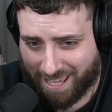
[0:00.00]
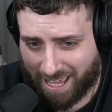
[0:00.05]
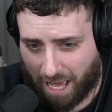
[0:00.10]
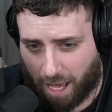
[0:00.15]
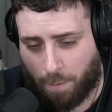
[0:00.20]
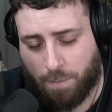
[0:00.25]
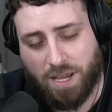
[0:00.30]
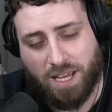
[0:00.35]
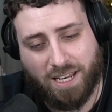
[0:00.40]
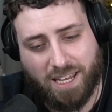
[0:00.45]

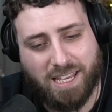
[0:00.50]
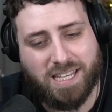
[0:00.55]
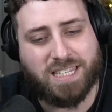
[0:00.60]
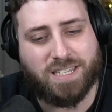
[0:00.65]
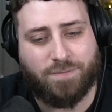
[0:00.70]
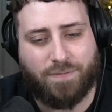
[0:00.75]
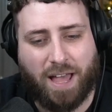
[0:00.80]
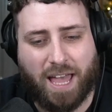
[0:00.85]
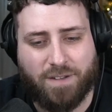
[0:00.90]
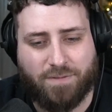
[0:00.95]
I mean, he's
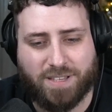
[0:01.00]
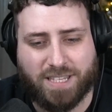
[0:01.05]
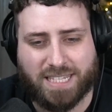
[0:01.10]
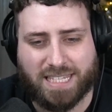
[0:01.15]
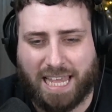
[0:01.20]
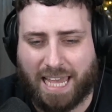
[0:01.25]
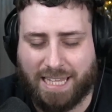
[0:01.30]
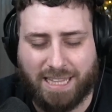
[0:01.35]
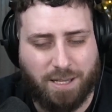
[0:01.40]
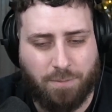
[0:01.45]
surviving
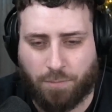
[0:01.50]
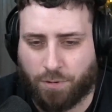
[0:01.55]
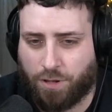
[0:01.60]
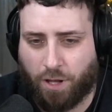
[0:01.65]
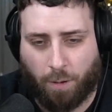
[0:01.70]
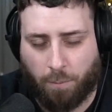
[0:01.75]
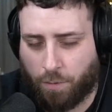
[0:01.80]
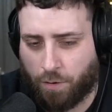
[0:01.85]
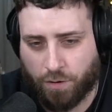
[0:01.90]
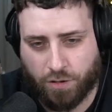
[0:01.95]
slightly, but
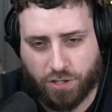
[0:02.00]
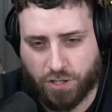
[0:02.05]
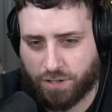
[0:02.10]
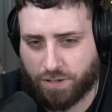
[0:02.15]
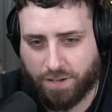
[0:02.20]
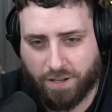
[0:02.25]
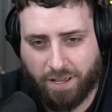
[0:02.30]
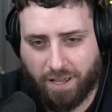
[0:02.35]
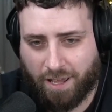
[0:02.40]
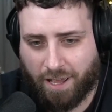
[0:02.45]
not much.
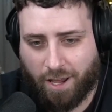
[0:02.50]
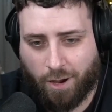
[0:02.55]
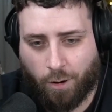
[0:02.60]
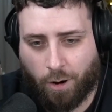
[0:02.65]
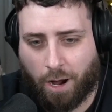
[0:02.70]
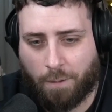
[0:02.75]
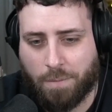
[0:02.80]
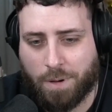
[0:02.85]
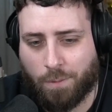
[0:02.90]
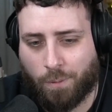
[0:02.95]

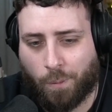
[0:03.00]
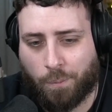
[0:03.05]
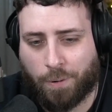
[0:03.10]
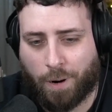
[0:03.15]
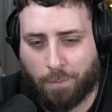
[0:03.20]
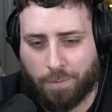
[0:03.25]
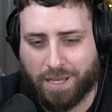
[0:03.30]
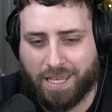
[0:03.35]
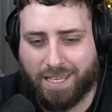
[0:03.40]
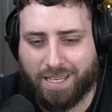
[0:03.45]
I mean,
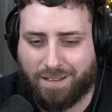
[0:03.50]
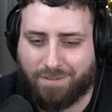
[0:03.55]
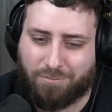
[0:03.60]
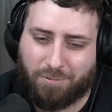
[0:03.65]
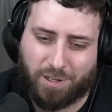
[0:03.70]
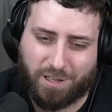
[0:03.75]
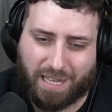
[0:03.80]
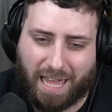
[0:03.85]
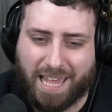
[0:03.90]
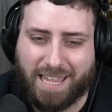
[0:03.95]

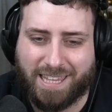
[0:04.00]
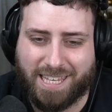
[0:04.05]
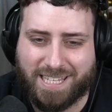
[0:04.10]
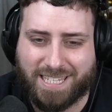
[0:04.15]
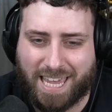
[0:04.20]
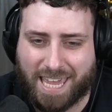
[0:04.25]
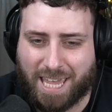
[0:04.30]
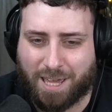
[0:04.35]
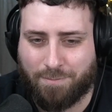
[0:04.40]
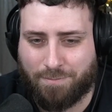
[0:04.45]
we'll likely
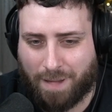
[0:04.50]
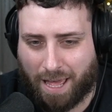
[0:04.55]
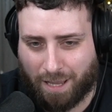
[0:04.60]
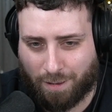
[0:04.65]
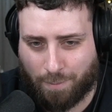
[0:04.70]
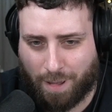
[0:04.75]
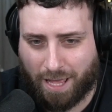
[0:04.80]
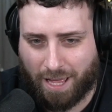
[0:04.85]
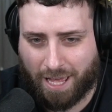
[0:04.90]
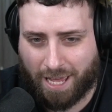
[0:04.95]
take a
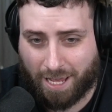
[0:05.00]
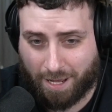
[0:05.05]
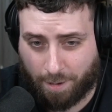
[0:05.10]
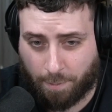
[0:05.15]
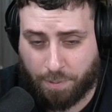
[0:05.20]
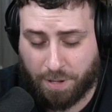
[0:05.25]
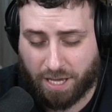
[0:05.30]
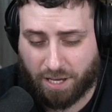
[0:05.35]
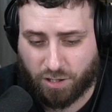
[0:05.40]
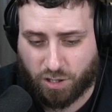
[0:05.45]

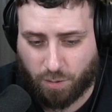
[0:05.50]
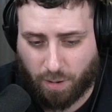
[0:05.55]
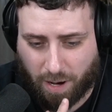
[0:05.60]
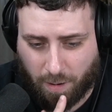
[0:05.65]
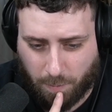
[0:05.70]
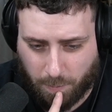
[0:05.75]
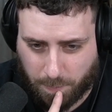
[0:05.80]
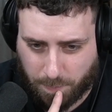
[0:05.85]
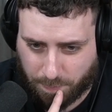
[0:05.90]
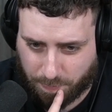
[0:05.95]
Pikachu
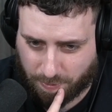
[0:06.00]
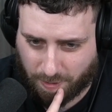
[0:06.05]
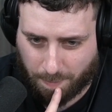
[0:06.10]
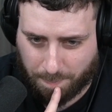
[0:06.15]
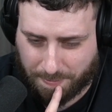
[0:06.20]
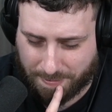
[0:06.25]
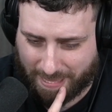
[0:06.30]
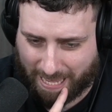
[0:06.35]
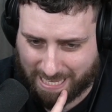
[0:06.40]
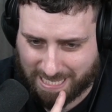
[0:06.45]
out,
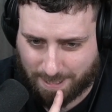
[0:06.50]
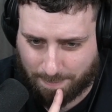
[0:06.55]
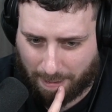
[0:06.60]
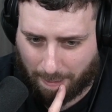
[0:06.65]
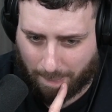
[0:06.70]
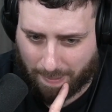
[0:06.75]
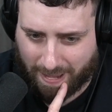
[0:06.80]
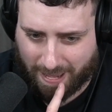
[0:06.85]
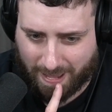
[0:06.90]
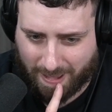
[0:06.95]
but that's
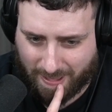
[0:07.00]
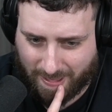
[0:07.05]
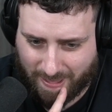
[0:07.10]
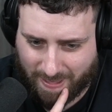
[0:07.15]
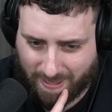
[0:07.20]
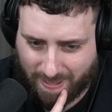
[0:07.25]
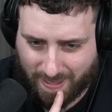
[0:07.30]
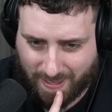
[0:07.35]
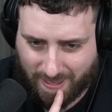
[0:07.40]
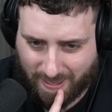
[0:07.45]
about it.
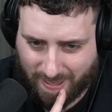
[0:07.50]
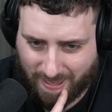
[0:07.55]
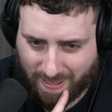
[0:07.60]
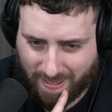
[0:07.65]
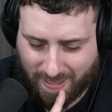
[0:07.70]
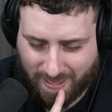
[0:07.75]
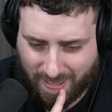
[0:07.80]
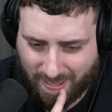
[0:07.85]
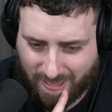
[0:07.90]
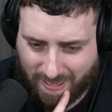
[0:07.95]

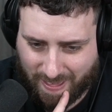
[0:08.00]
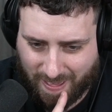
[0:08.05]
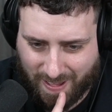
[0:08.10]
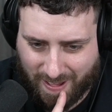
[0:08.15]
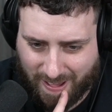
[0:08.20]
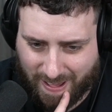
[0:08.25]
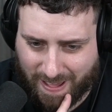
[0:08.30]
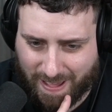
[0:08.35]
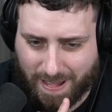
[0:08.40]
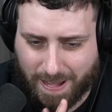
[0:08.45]

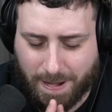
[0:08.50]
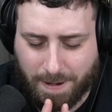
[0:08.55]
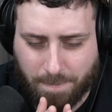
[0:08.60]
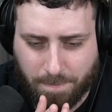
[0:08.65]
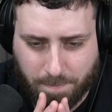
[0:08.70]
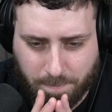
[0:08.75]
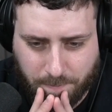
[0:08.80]
But